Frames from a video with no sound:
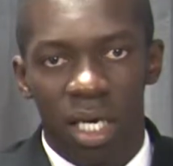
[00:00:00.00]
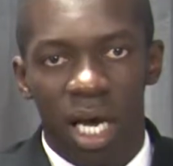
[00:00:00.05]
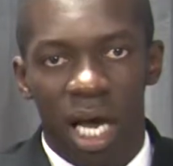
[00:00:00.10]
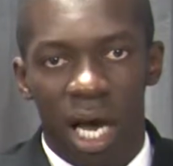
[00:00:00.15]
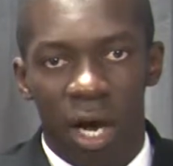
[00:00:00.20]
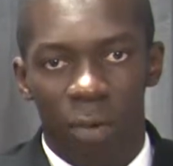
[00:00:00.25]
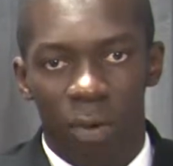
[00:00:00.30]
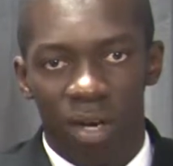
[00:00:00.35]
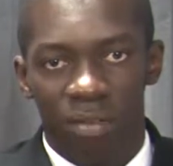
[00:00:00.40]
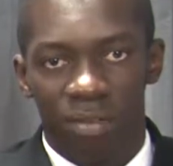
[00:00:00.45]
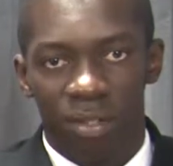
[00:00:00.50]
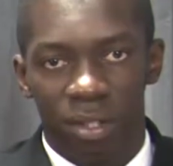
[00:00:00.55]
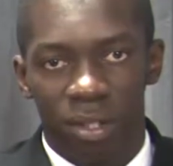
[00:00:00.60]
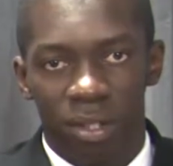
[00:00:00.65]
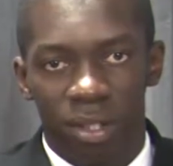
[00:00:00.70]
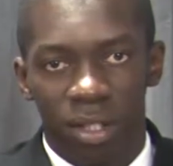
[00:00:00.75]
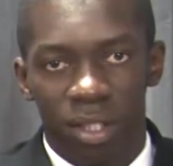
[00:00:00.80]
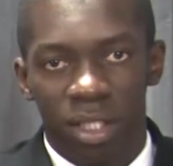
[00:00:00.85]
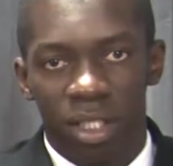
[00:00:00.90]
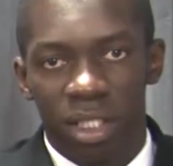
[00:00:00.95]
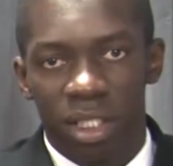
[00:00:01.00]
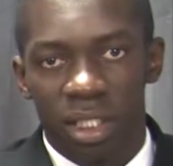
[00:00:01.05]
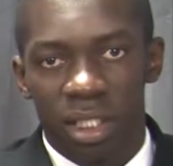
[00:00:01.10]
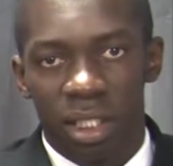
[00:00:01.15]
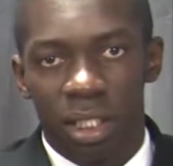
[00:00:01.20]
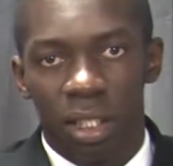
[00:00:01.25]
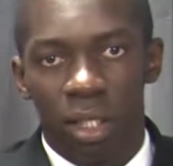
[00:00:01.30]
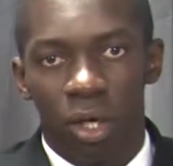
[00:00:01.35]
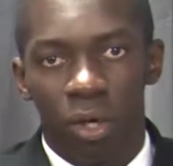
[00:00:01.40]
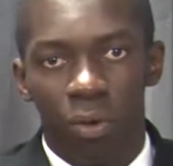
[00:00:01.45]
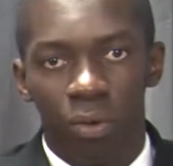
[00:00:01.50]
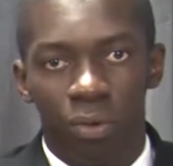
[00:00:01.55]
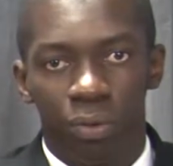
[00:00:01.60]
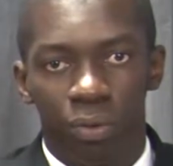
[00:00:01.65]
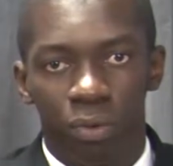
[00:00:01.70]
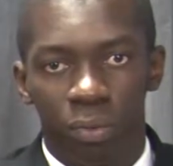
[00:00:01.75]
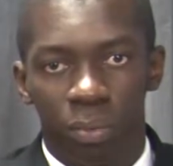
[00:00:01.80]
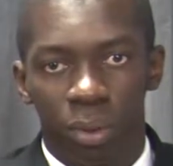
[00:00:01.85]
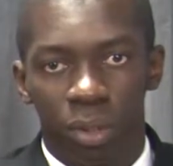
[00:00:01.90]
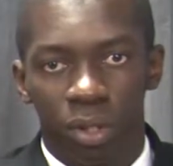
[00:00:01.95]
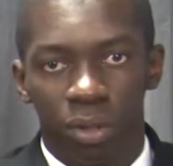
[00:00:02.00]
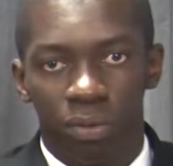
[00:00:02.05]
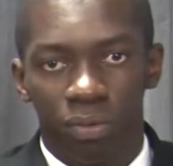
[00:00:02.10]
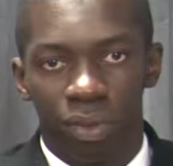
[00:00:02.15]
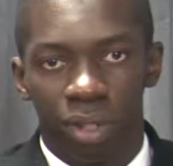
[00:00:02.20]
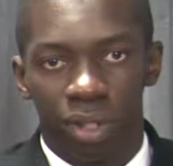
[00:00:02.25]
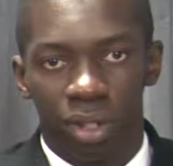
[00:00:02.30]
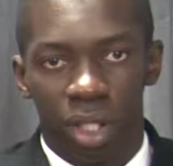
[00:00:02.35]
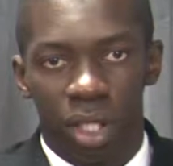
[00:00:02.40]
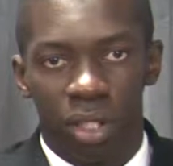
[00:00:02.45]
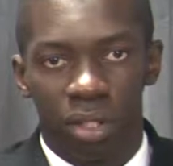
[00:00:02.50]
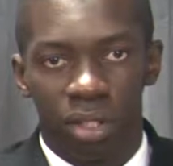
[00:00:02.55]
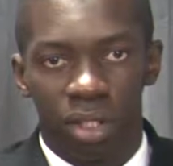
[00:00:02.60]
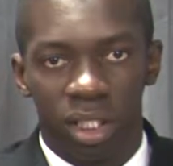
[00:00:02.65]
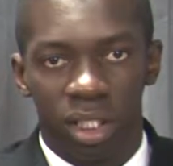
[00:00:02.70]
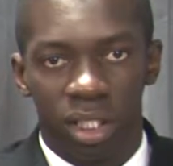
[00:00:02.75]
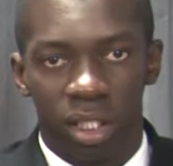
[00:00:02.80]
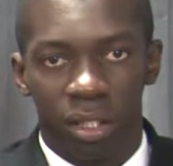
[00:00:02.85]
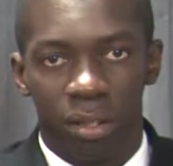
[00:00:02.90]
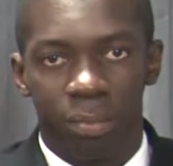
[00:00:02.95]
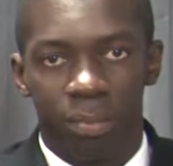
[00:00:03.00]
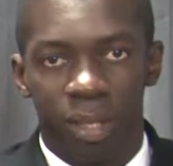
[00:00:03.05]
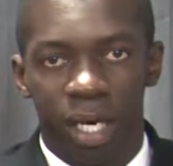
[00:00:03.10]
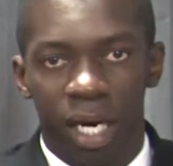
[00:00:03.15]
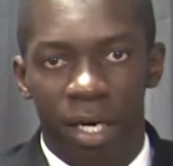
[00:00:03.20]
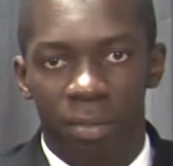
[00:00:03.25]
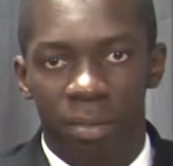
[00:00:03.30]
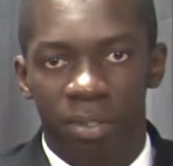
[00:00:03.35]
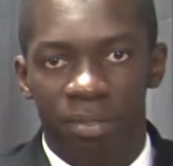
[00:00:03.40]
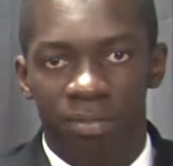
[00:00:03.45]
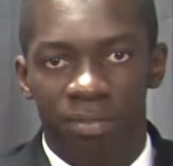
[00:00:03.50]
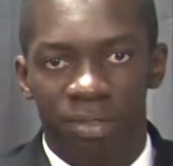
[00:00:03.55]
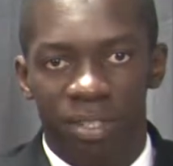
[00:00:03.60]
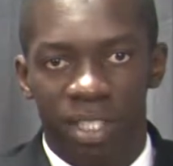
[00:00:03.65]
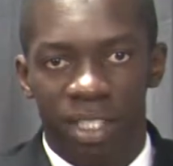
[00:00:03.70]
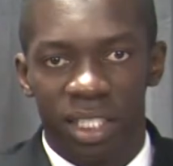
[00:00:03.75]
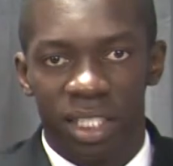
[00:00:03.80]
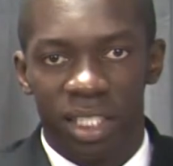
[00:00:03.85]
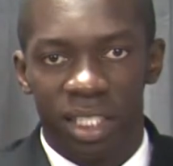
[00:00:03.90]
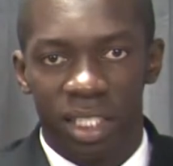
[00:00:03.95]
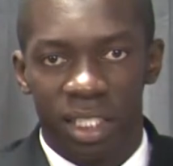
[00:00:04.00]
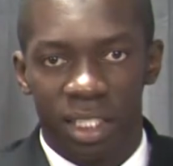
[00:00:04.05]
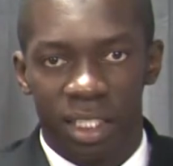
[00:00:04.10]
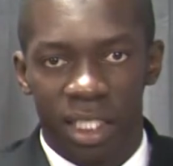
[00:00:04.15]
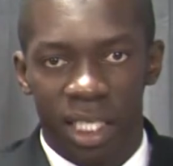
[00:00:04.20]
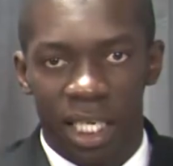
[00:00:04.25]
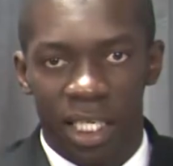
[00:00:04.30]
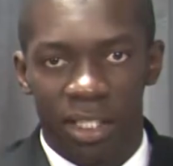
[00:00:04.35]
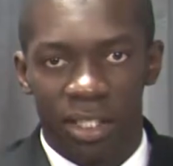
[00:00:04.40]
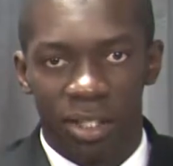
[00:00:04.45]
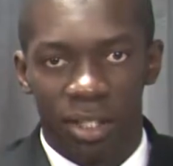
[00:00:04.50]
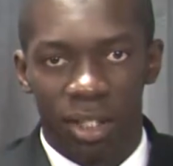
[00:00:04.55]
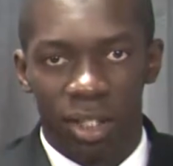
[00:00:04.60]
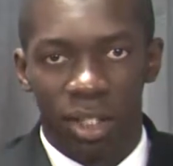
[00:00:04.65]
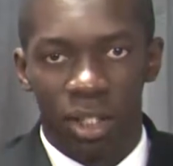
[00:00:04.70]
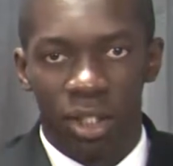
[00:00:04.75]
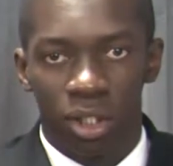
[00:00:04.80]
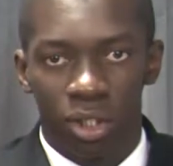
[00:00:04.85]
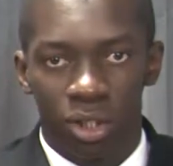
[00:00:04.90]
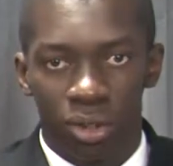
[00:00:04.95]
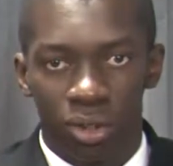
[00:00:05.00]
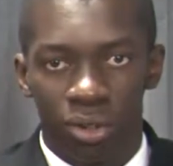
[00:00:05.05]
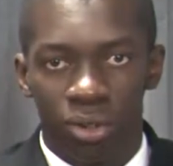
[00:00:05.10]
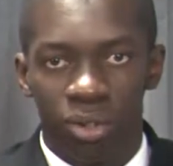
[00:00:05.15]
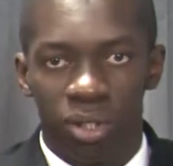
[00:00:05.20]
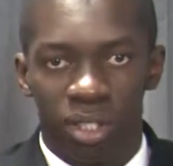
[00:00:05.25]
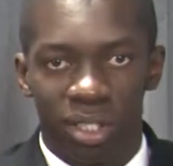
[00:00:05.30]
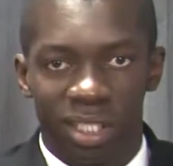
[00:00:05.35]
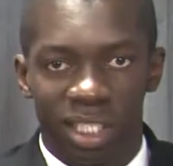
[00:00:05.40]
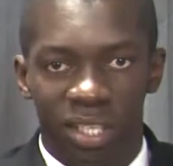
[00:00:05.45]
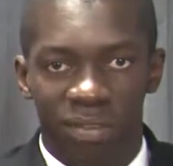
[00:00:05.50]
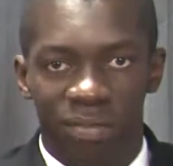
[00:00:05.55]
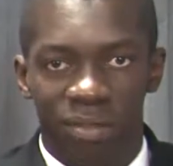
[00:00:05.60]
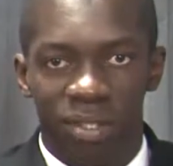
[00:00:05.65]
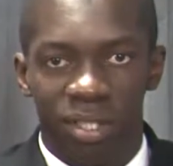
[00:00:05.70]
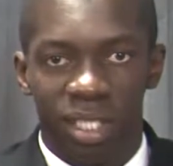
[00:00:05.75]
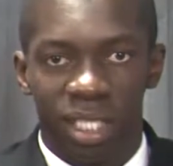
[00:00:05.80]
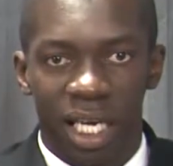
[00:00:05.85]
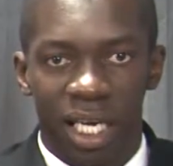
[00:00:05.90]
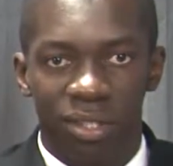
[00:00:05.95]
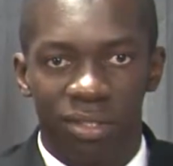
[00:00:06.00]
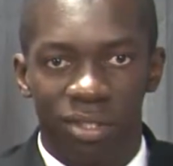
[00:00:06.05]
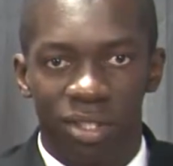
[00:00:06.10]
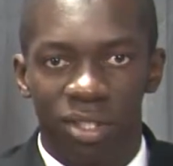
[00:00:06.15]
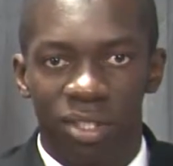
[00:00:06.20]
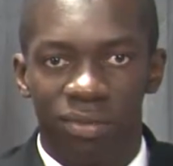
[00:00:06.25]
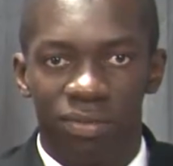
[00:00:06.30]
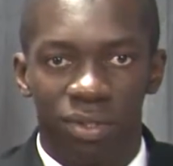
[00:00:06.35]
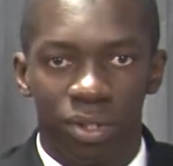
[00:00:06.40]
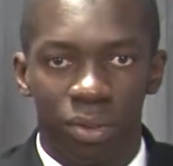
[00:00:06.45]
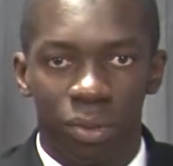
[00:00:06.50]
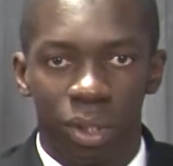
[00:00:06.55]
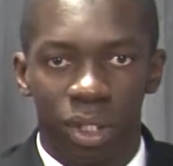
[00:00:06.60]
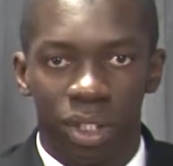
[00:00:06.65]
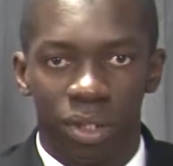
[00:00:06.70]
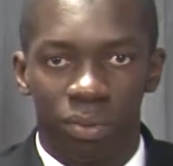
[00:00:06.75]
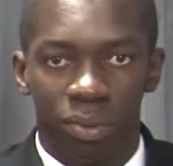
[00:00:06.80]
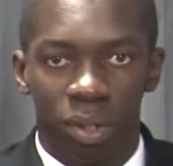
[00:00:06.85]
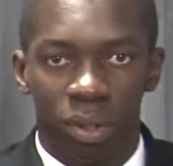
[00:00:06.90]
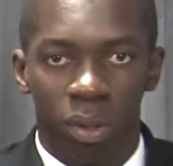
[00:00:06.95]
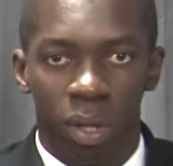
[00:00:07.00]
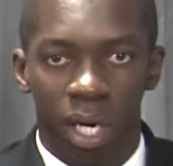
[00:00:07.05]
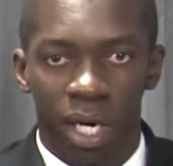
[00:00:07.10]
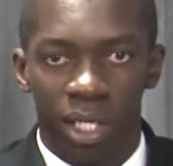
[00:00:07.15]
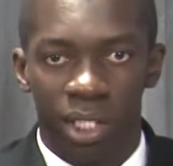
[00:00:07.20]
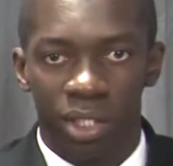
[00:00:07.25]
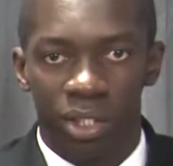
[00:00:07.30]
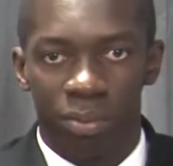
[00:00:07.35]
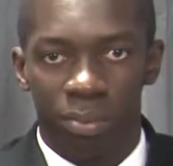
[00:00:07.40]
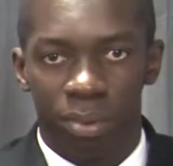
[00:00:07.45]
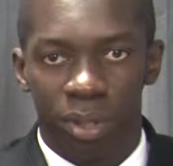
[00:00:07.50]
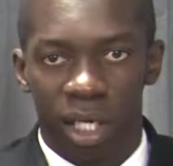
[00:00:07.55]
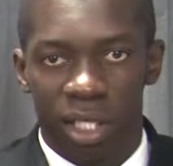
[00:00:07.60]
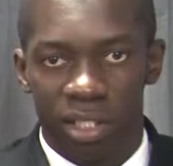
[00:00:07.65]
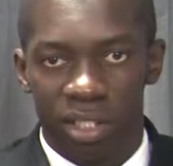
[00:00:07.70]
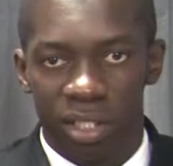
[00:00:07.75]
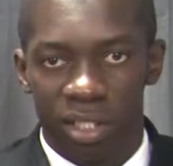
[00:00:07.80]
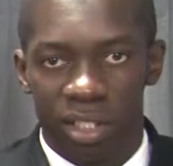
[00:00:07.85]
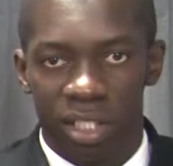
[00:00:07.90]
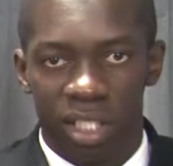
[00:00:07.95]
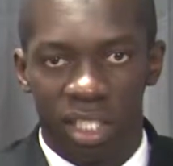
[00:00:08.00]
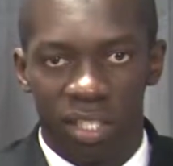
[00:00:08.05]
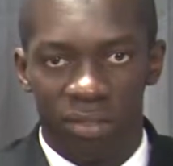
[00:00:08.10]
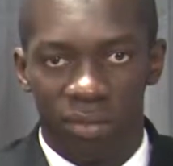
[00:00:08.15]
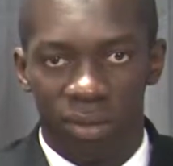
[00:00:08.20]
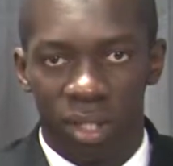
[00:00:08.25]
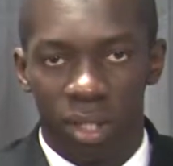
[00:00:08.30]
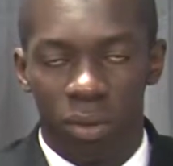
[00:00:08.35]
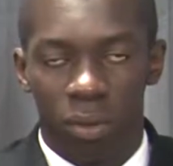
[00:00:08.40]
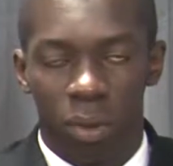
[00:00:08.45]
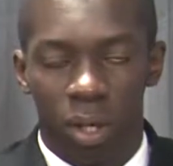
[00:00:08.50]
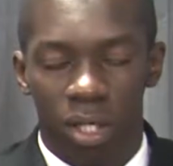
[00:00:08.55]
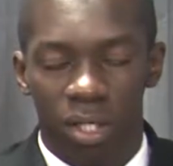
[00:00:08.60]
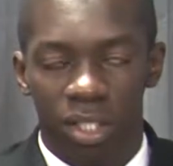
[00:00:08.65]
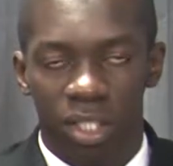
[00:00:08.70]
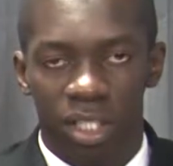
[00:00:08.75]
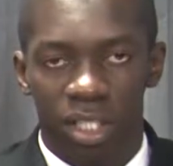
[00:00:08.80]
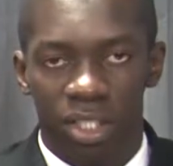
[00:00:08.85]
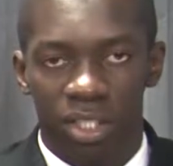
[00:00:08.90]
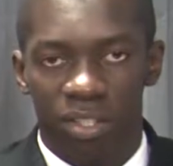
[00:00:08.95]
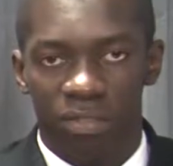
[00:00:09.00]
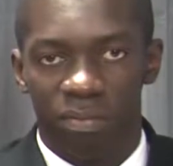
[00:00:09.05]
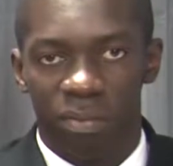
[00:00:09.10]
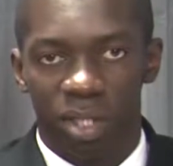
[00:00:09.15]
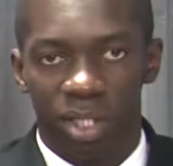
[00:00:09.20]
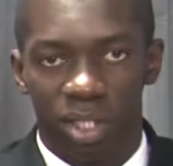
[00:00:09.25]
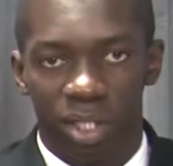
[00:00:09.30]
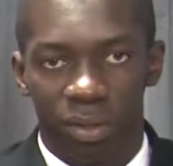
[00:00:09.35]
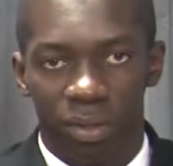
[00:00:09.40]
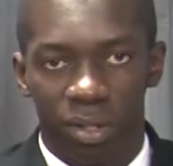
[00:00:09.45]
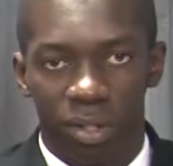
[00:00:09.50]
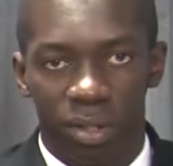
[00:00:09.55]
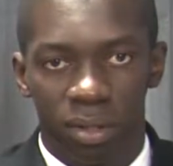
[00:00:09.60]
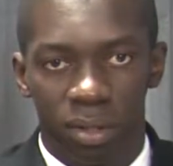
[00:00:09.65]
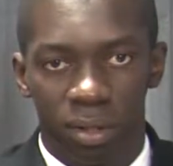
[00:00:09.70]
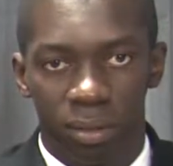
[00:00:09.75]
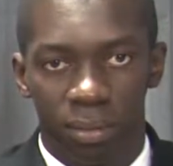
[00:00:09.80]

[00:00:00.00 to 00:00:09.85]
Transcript: However, the low throughput results in a comparable facility size due to the several thousands of units required to process significant quantities of material.